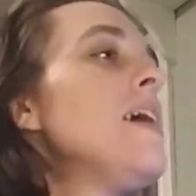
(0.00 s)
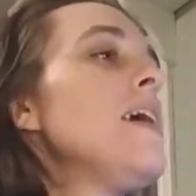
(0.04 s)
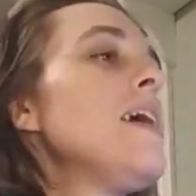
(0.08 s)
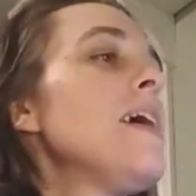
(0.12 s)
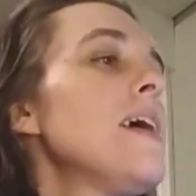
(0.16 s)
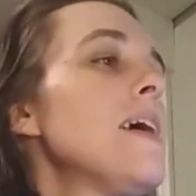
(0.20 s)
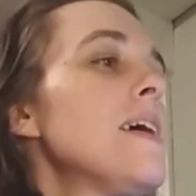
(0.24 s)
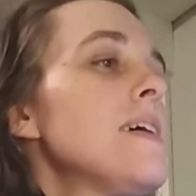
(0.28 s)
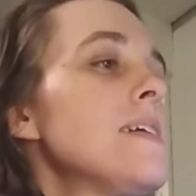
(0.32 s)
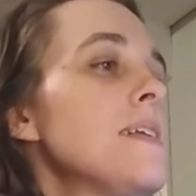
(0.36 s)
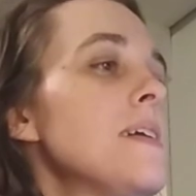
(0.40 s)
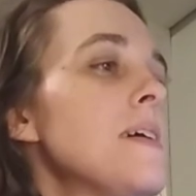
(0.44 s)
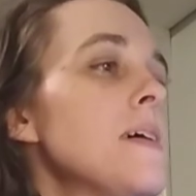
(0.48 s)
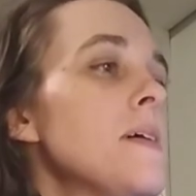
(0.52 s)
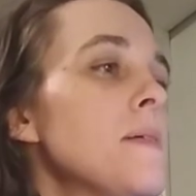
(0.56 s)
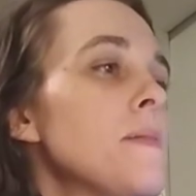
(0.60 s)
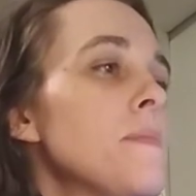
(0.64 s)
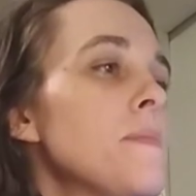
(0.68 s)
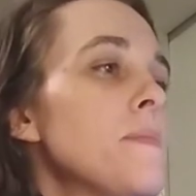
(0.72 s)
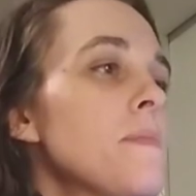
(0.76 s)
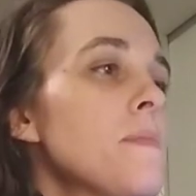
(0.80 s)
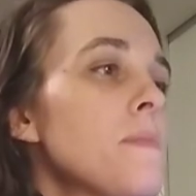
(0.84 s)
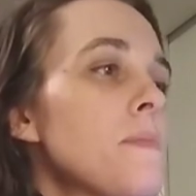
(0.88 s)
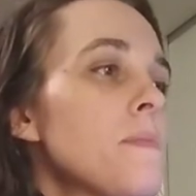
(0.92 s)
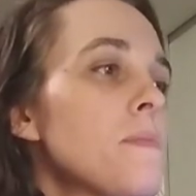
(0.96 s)

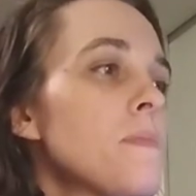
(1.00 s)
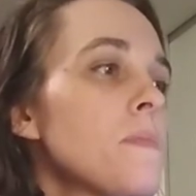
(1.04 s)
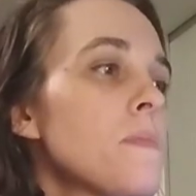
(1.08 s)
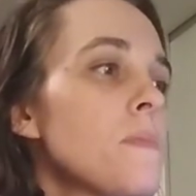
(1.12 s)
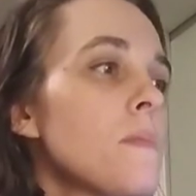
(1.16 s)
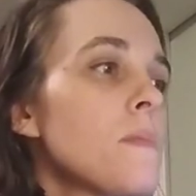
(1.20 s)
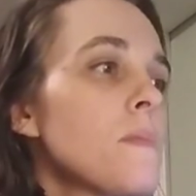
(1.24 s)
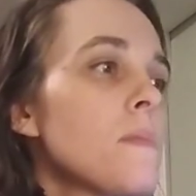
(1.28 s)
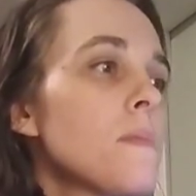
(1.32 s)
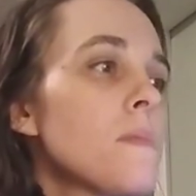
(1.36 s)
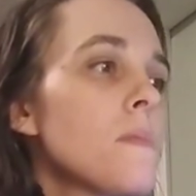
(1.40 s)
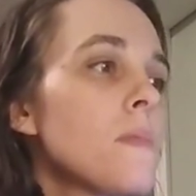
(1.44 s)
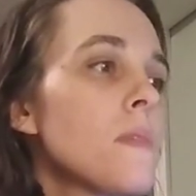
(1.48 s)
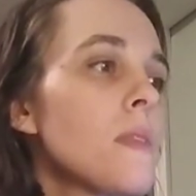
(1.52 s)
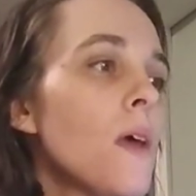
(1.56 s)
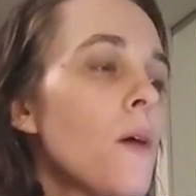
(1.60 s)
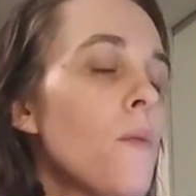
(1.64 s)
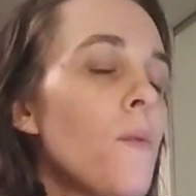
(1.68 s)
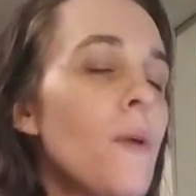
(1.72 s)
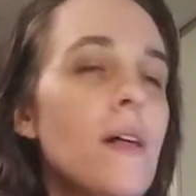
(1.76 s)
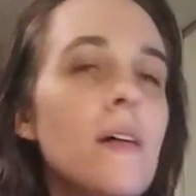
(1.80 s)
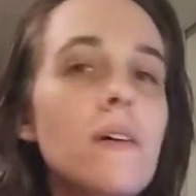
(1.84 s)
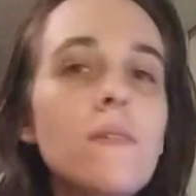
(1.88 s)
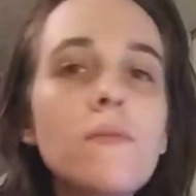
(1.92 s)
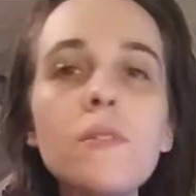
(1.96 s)
And
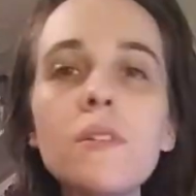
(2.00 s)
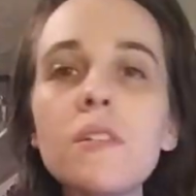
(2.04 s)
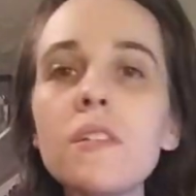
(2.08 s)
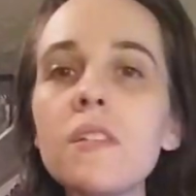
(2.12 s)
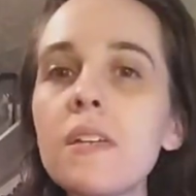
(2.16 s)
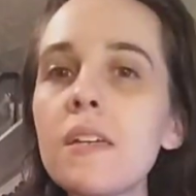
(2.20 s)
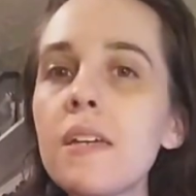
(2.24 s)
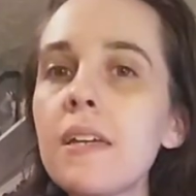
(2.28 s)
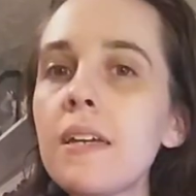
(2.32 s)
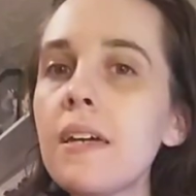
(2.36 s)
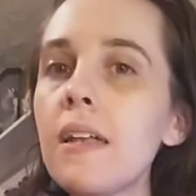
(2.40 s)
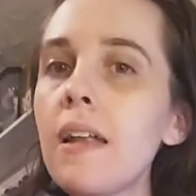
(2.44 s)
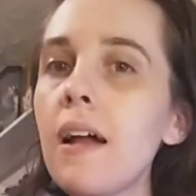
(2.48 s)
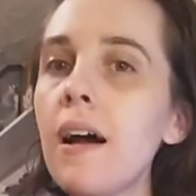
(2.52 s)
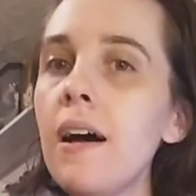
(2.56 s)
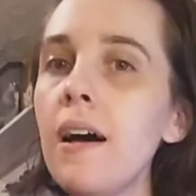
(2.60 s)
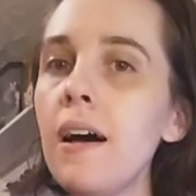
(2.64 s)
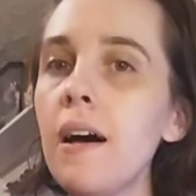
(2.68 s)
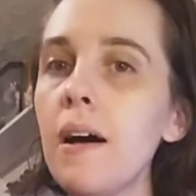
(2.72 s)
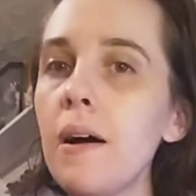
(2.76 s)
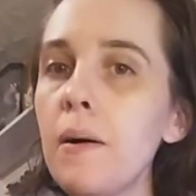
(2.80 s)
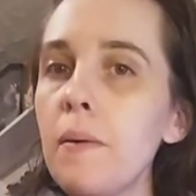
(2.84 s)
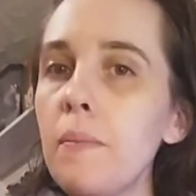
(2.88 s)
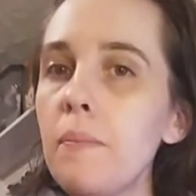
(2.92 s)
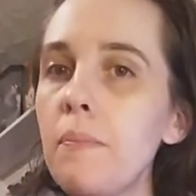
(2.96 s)
while I was looking it
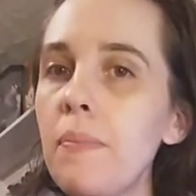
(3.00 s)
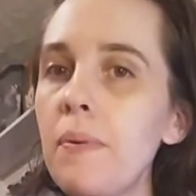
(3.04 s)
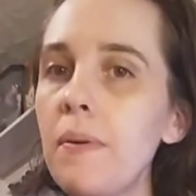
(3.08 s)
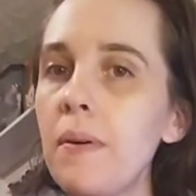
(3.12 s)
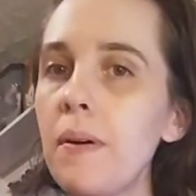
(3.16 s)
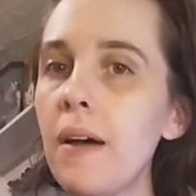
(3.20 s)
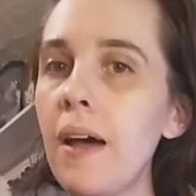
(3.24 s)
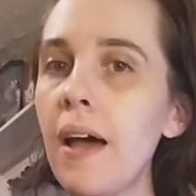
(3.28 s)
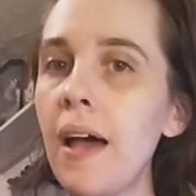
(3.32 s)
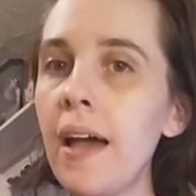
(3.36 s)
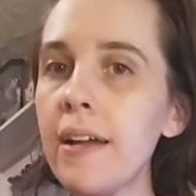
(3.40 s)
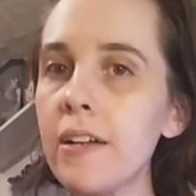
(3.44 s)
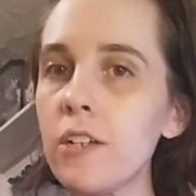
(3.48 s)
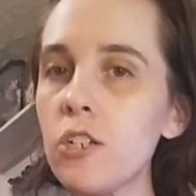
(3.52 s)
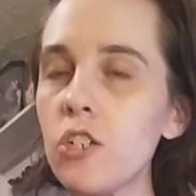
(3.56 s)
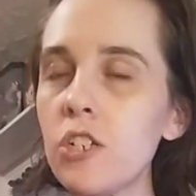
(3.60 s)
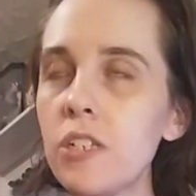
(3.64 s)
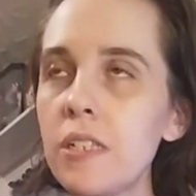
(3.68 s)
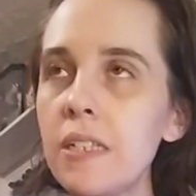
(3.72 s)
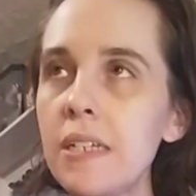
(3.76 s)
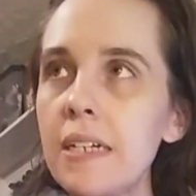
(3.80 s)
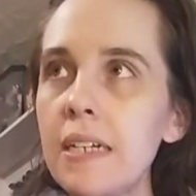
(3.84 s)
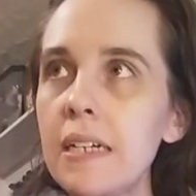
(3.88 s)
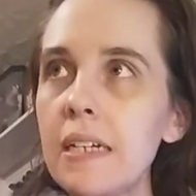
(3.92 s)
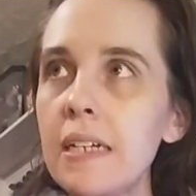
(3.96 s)
up,
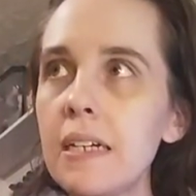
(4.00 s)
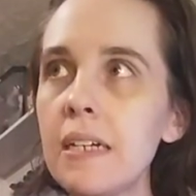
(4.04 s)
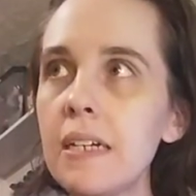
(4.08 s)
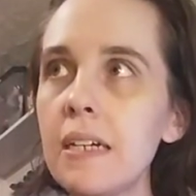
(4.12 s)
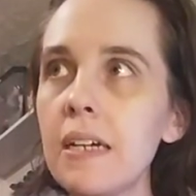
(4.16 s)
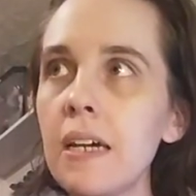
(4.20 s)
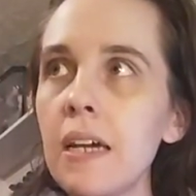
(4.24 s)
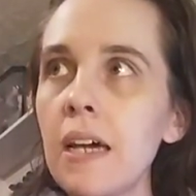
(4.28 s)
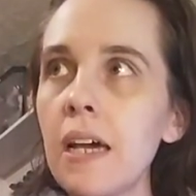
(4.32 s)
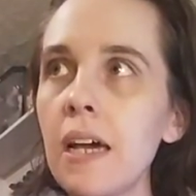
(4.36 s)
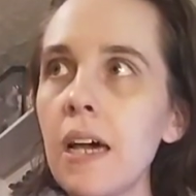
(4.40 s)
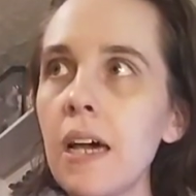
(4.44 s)
actually,